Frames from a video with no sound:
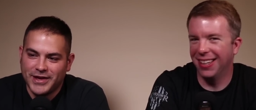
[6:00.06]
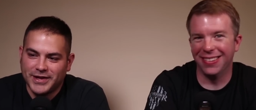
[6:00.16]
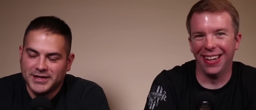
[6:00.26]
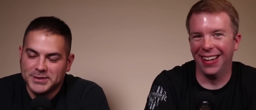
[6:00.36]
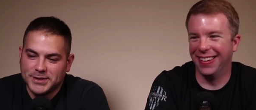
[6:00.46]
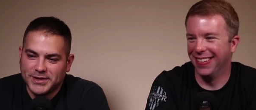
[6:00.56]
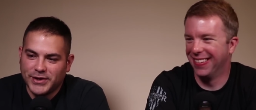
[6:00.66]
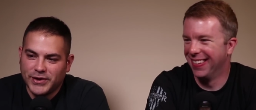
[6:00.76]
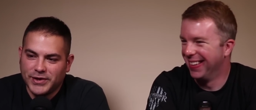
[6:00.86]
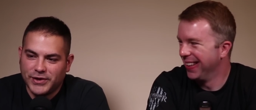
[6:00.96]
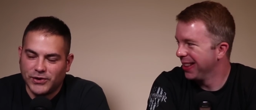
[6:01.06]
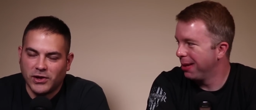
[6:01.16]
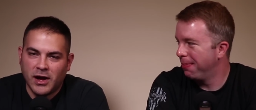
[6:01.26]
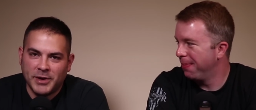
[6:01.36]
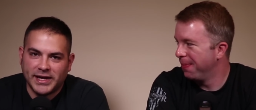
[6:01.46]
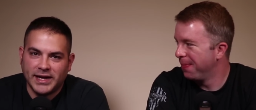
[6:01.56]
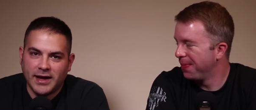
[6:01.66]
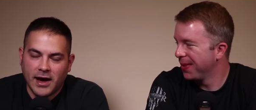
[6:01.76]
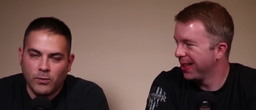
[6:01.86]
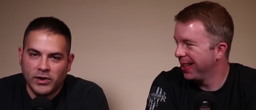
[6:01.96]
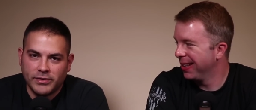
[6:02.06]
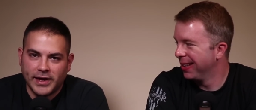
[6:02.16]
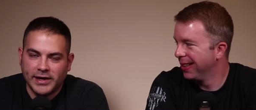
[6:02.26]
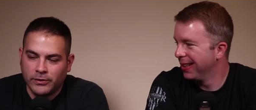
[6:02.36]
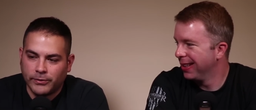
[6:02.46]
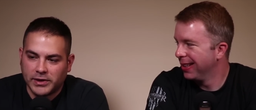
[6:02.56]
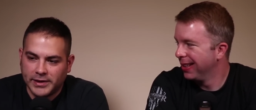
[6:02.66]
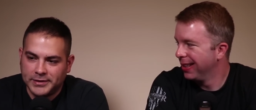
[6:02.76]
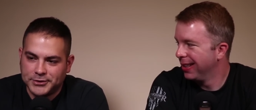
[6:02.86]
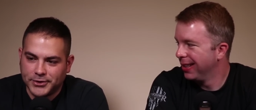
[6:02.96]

Speaker 1: I don't. Your llama cannot wear that Hillary Clinton